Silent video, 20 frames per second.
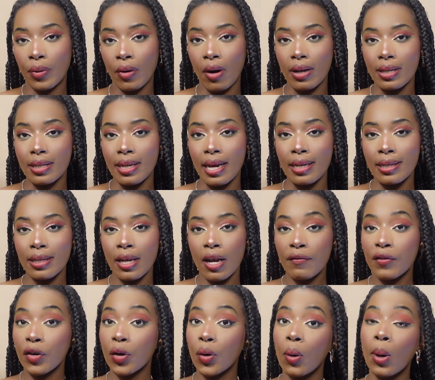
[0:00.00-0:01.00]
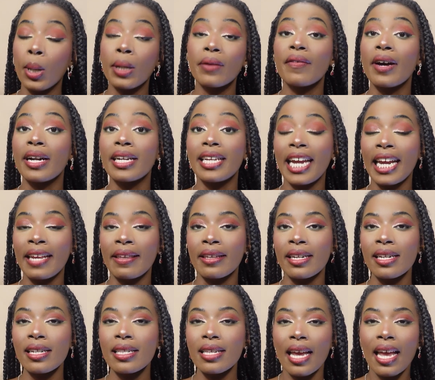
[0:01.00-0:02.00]
process for qualified
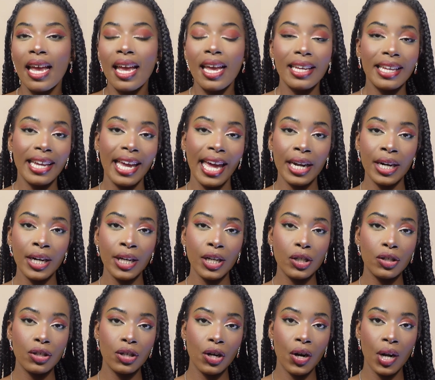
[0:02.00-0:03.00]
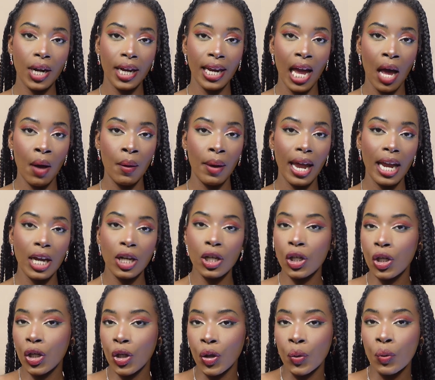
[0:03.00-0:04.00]
candidates, Canada is turning out a
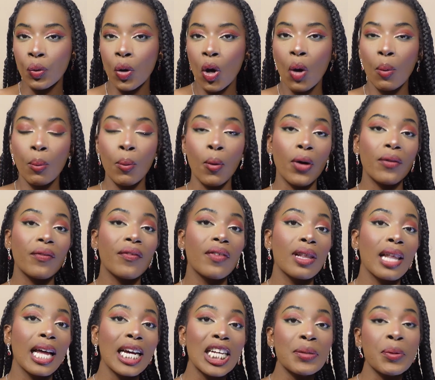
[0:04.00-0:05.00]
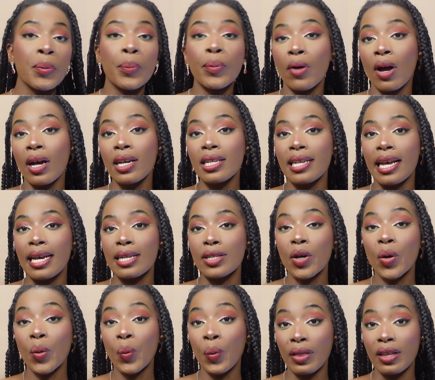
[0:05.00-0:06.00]
new, more flexible process
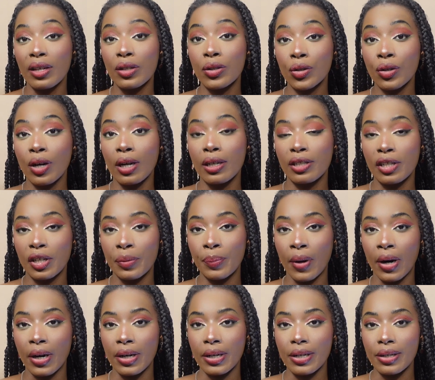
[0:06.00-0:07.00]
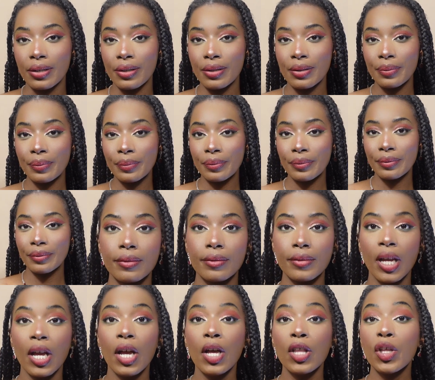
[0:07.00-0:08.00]
with its trusted partners.
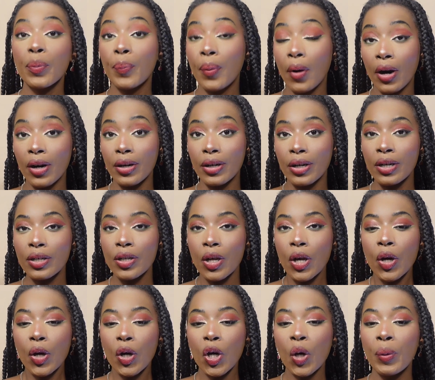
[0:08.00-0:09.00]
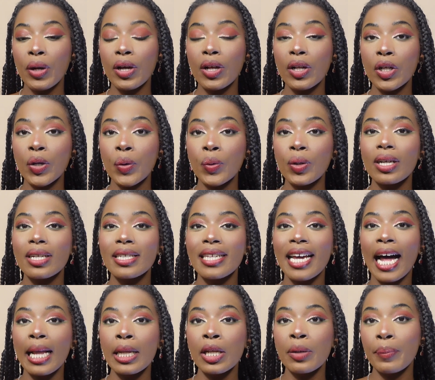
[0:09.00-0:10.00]
The partners, who include
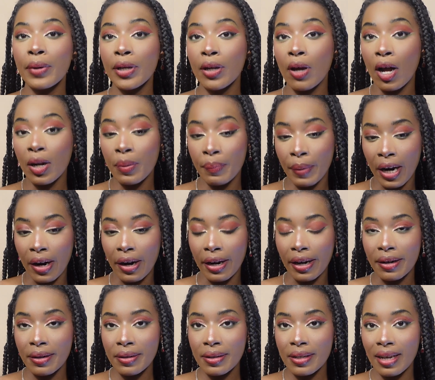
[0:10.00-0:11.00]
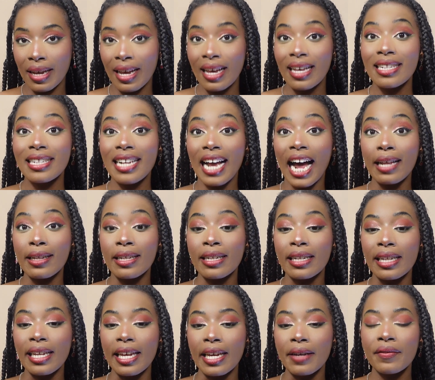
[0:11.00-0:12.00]
Talent Beyond Barriers,
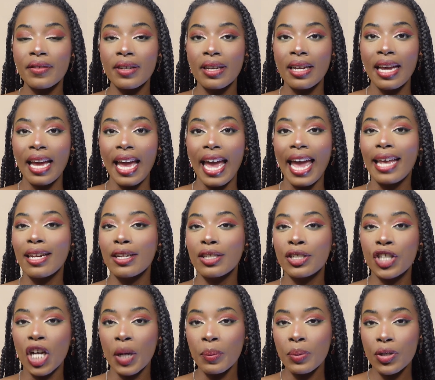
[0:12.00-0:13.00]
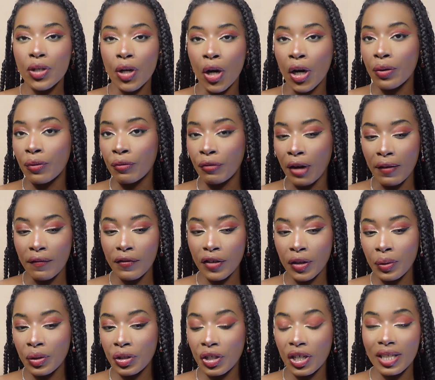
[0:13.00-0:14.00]
Talent Lift, and Jumpstart
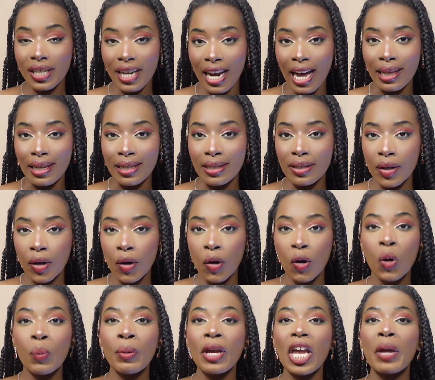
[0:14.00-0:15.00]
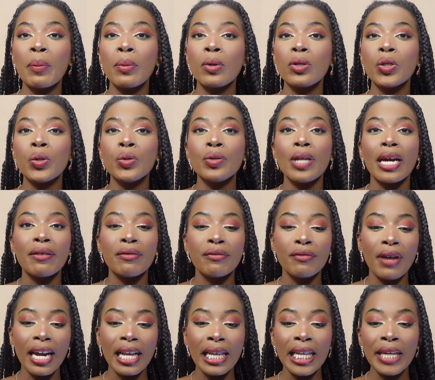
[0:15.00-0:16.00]
Refugee Talent, will be able to
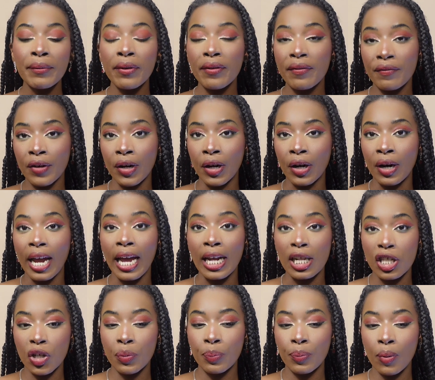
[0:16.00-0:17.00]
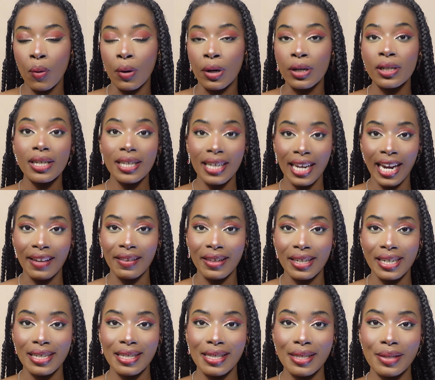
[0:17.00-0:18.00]
directly refer and support
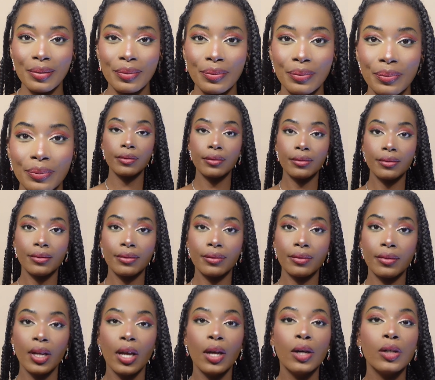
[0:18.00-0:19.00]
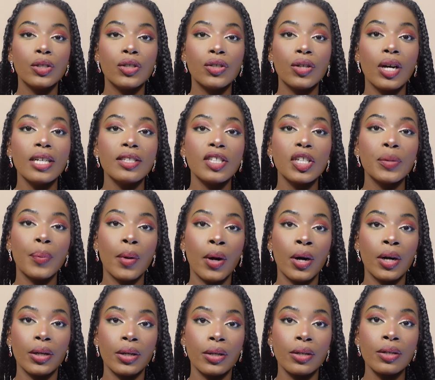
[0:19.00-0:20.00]
candidates. Trusted
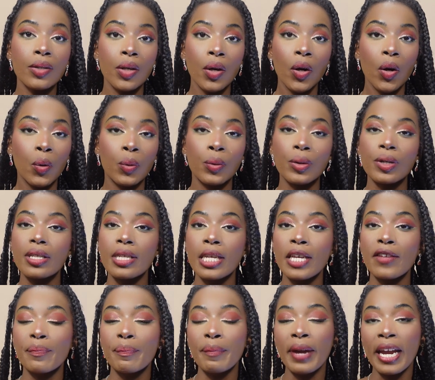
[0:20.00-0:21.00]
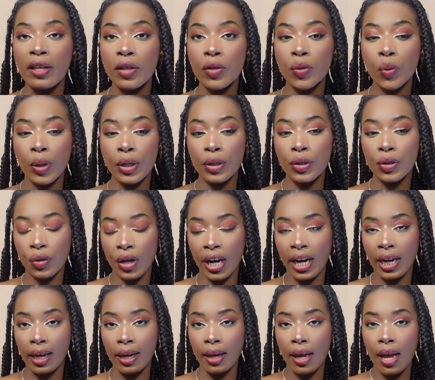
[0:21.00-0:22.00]
partners will receive mandatory
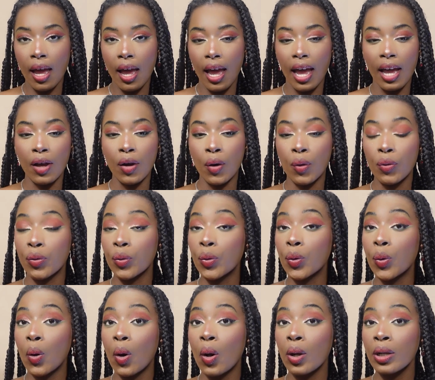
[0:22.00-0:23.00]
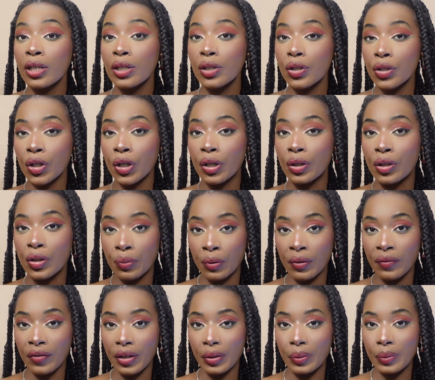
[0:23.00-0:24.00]
training and go through quality assurance
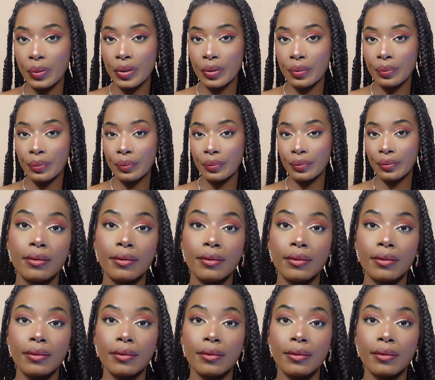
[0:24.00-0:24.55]
reviews.